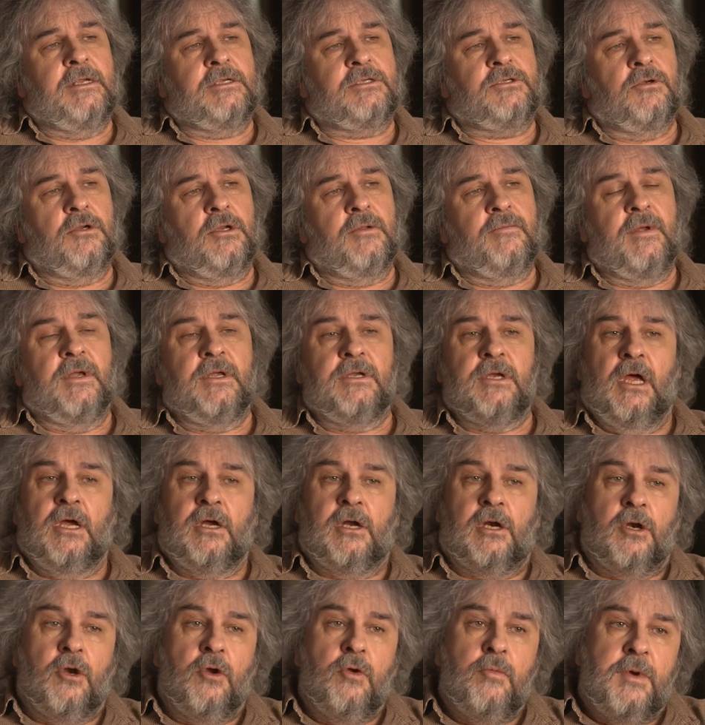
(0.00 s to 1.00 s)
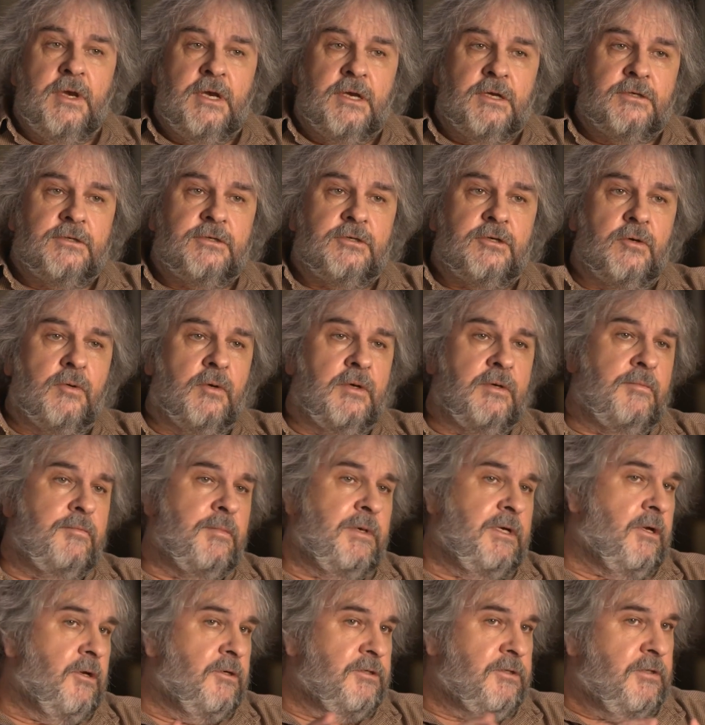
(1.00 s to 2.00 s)
a sort of a gloominess to it
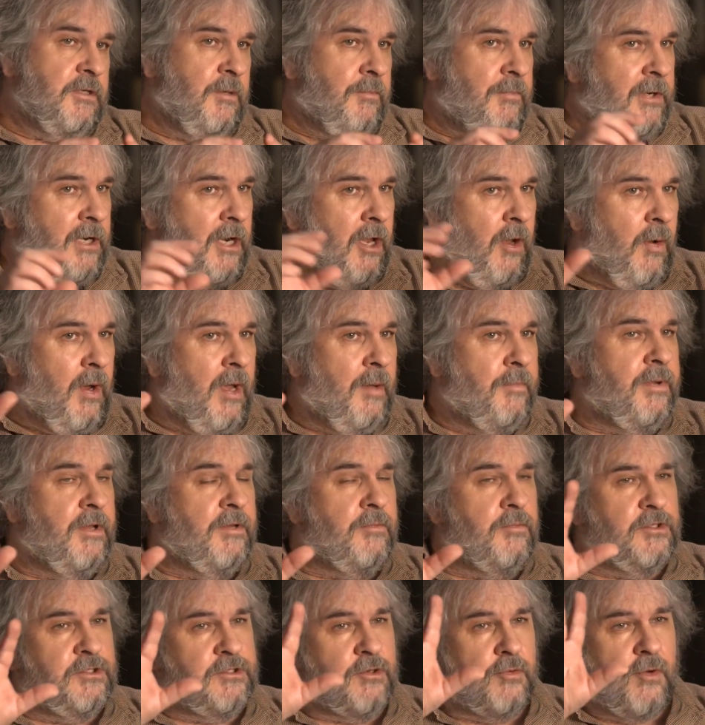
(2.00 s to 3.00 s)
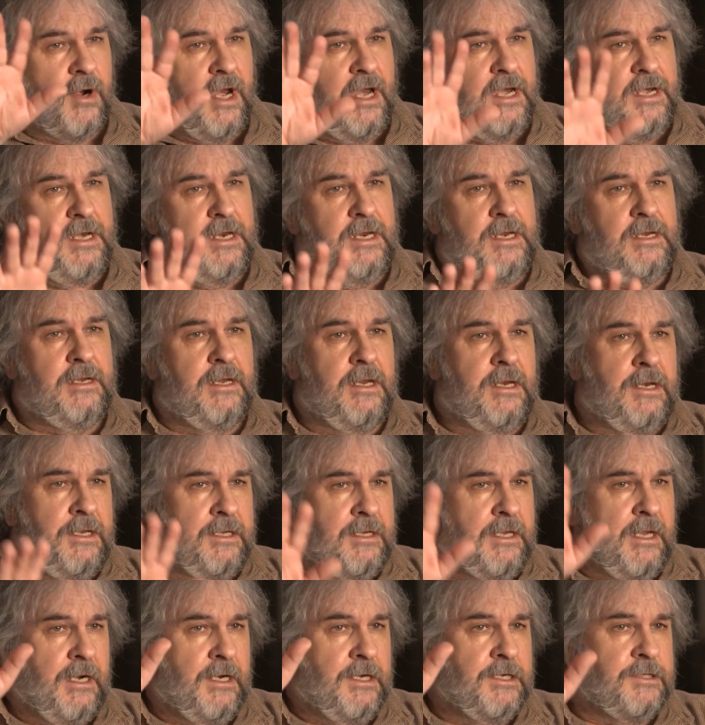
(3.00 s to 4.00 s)
because of the blow-up. It was grainy and the
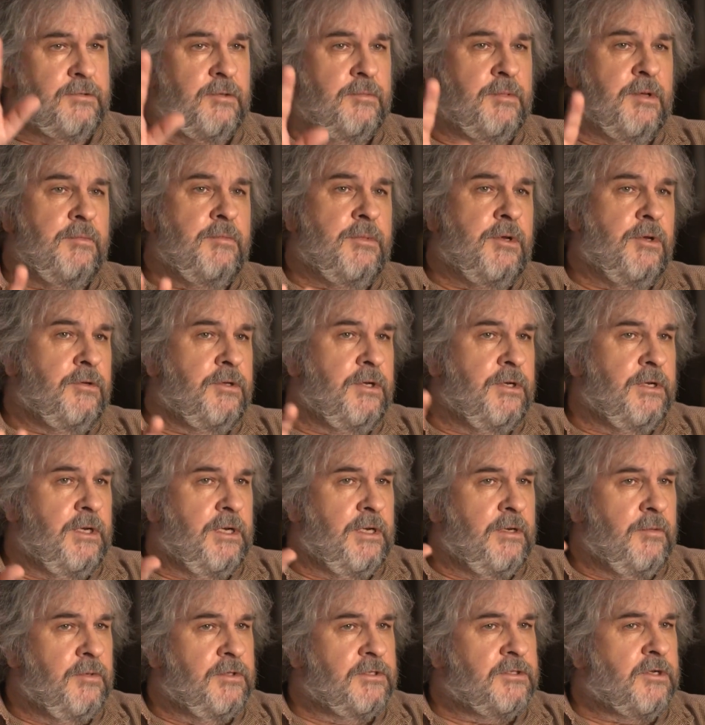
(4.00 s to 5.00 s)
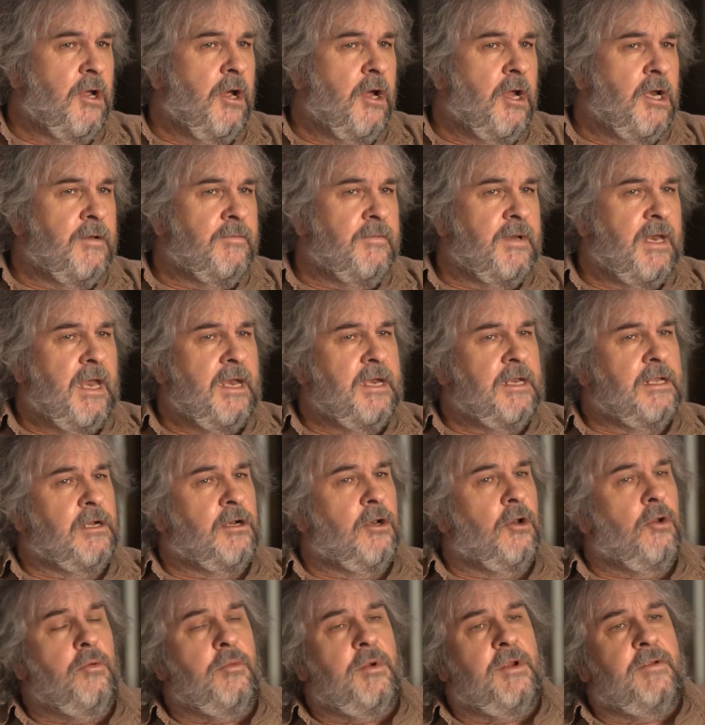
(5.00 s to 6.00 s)
colours were a bit muted, and it had a
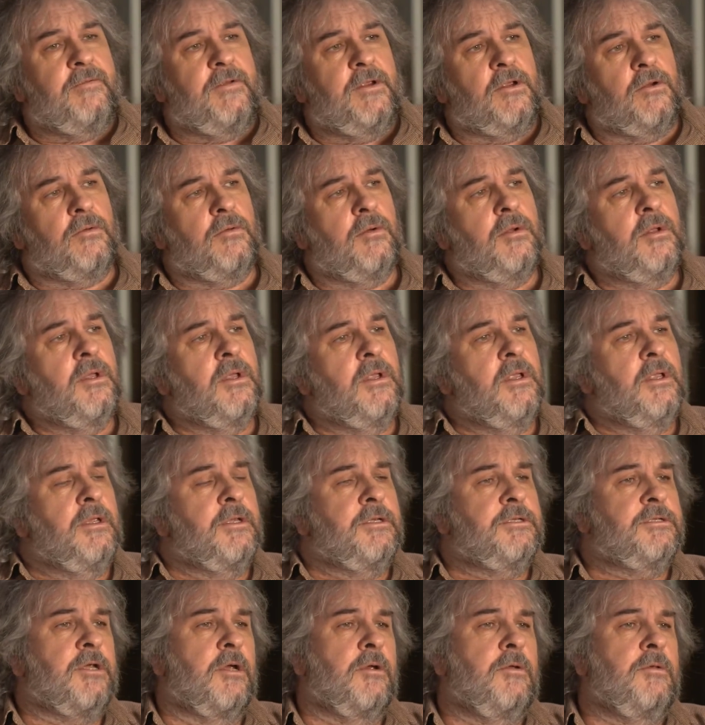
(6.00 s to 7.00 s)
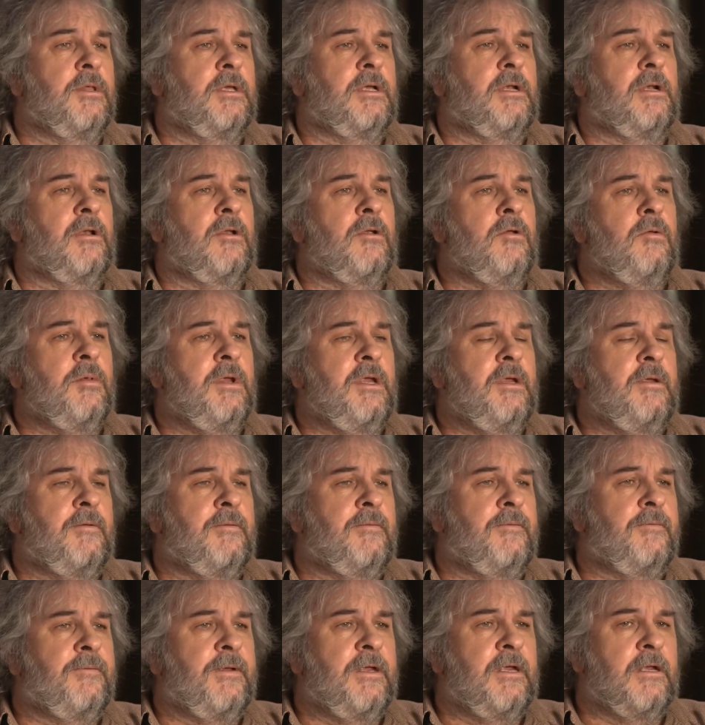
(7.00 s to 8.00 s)
gloomy feel. So the gloomy
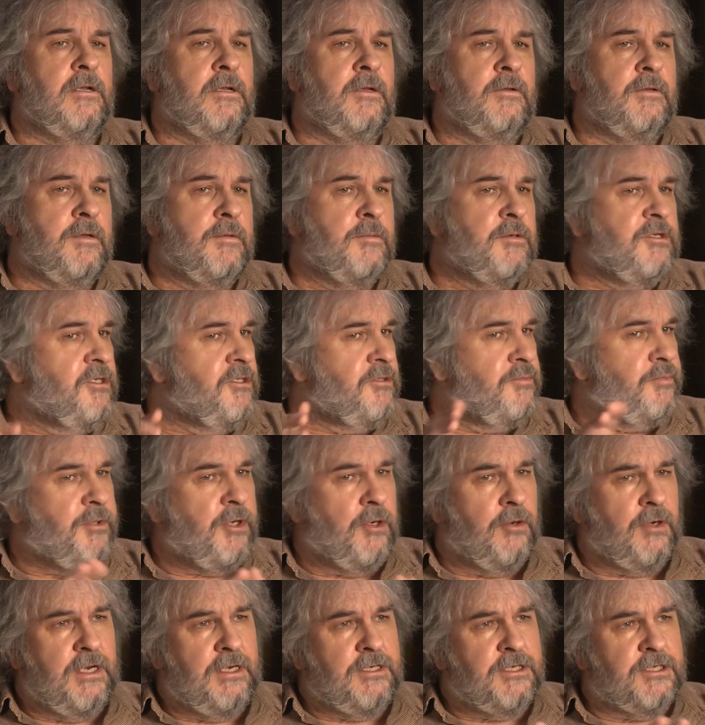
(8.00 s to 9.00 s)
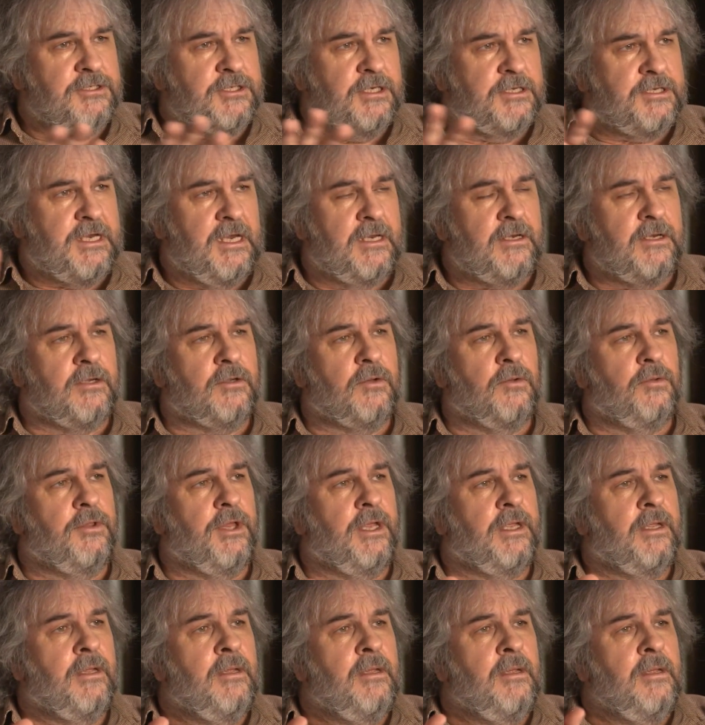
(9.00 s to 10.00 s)
feel, which is purely just a technical
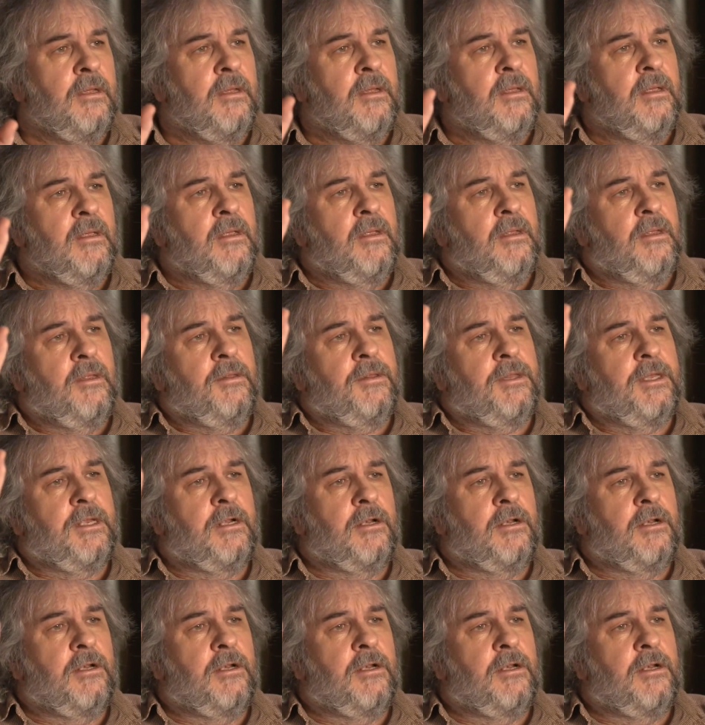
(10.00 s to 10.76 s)
thing, the